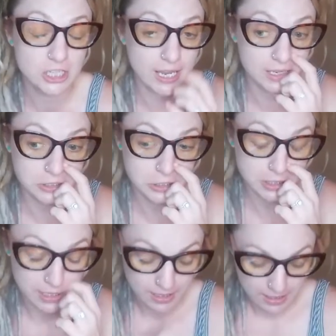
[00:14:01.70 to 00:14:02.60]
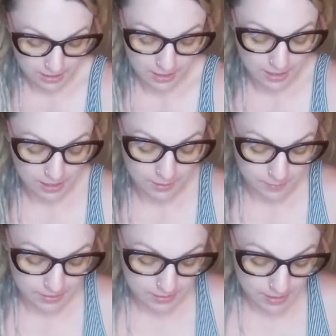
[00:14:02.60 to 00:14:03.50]
changed.
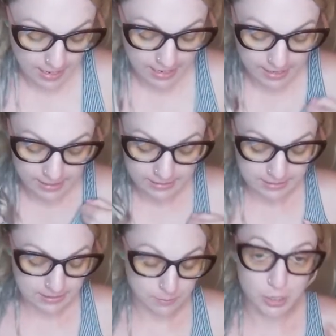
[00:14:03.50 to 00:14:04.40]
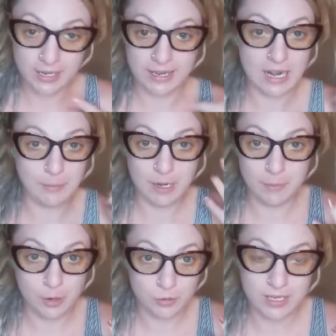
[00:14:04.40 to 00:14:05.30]
And putting it up in a
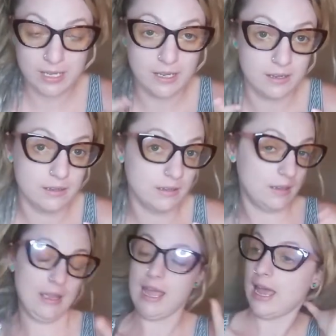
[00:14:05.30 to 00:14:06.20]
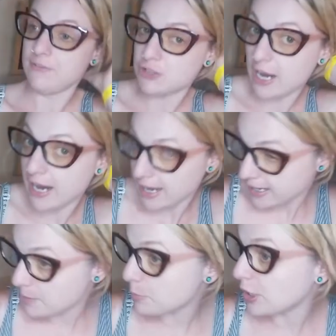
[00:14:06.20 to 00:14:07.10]
pony, I've
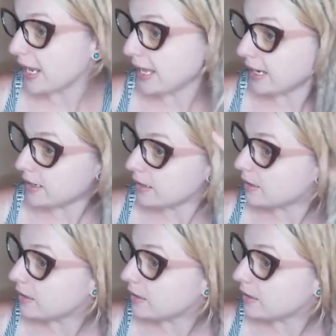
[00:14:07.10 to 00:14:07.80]
tried a braid.